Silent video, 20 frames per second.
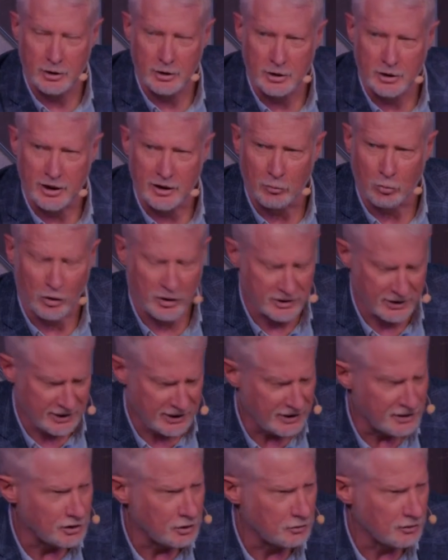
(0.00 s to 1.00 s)
And what did he
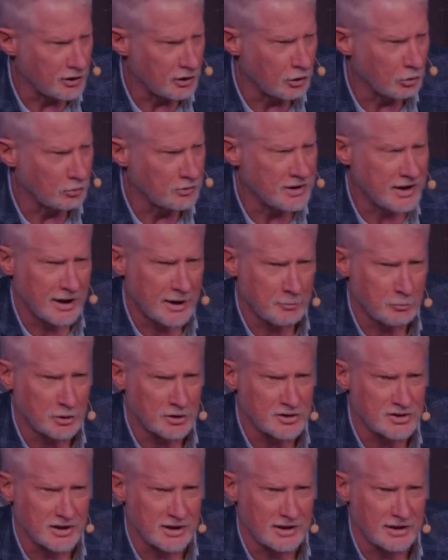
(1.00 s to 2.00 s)
do the whole time when
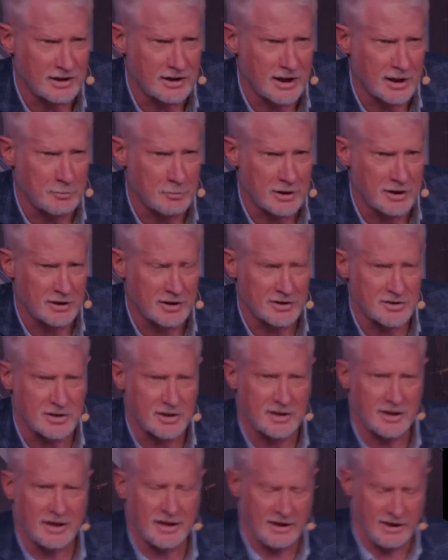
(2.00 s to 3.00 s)
Satan came in and said,
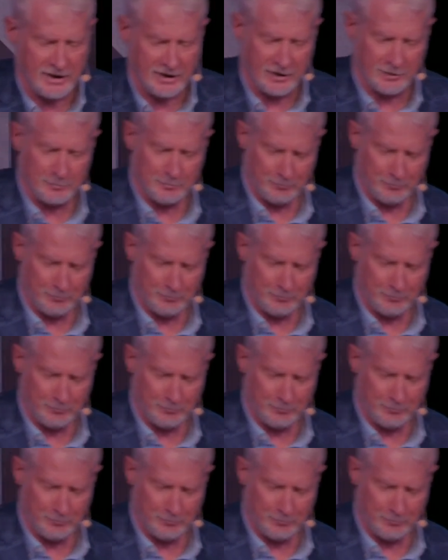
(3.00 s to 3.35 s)
Hey,